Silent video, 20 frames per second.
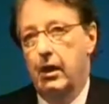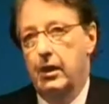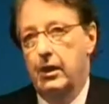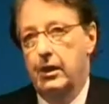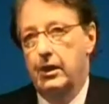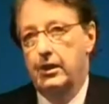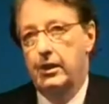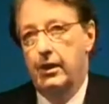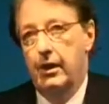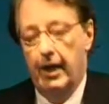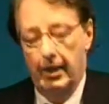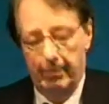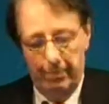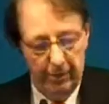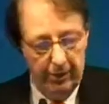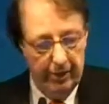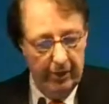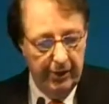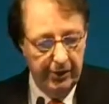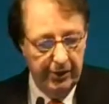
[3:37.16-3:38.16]
Is there
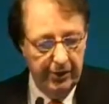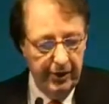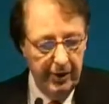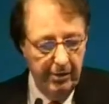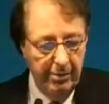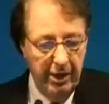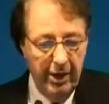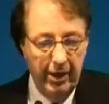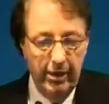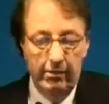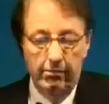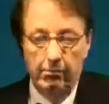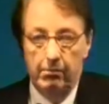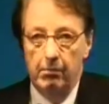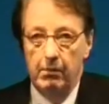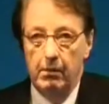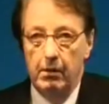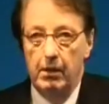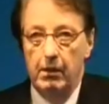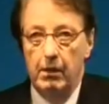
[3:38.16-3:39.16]
hypercalcemia?
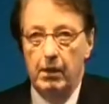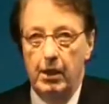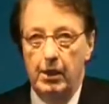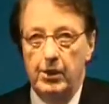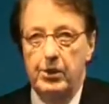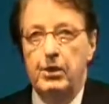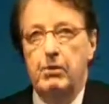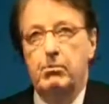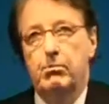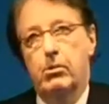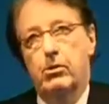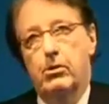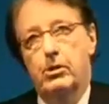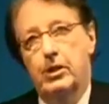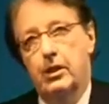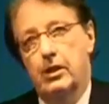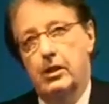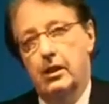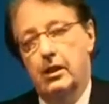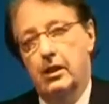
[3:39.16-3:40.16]
Is there bone
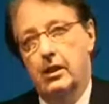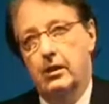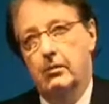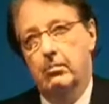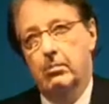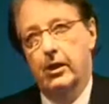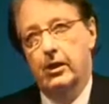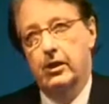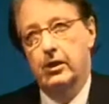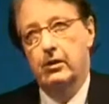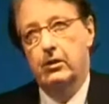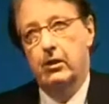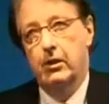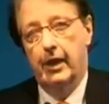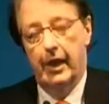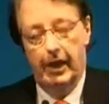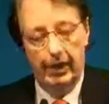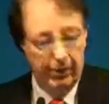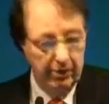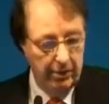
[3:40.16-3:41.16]
disease present
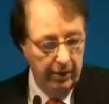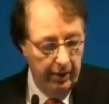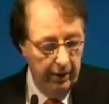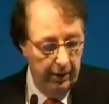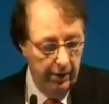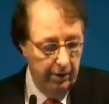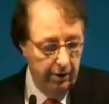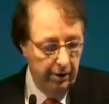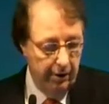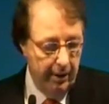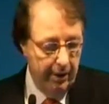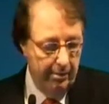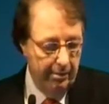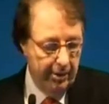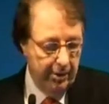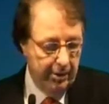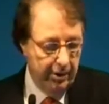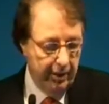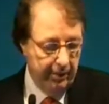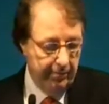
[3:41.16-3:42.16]
on X-ray, on
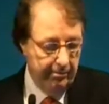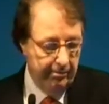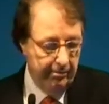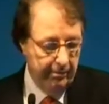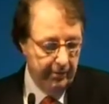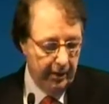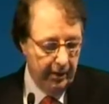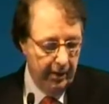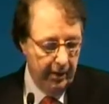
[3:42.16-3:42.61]
imaging?